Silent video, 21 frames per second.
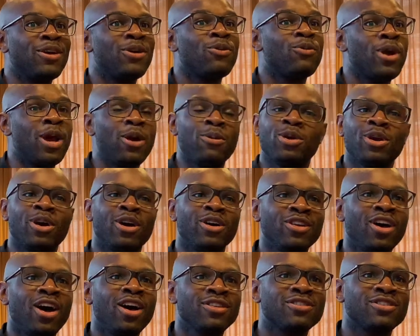Where we are
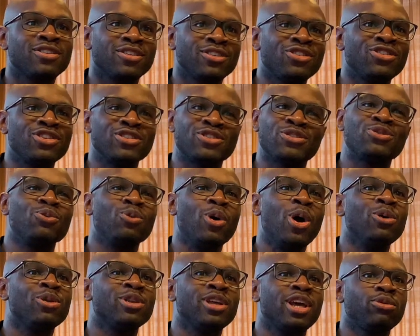not just the
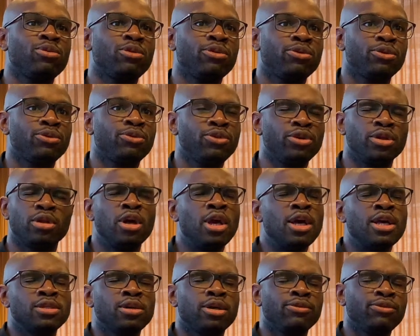role that we fulfill.
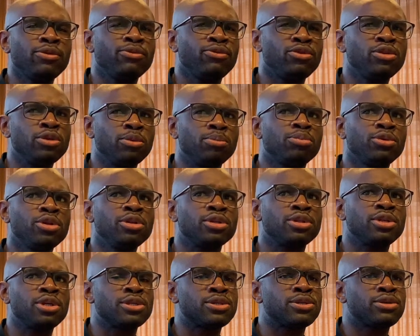So I think
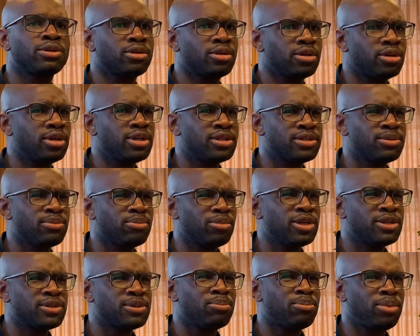vulnerability is a is a,
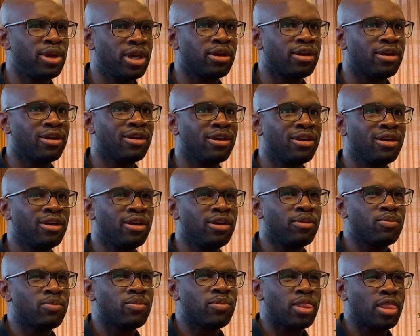is a big
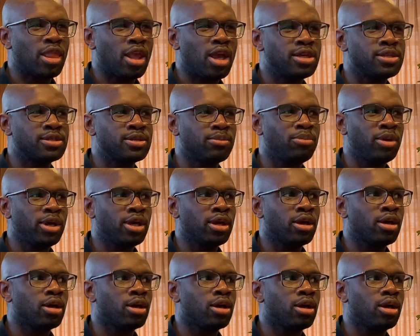is a
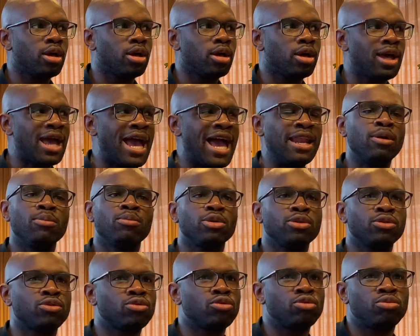big uh,
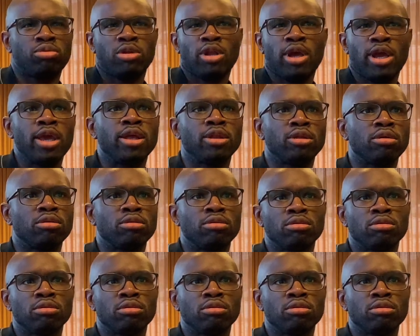element to play in.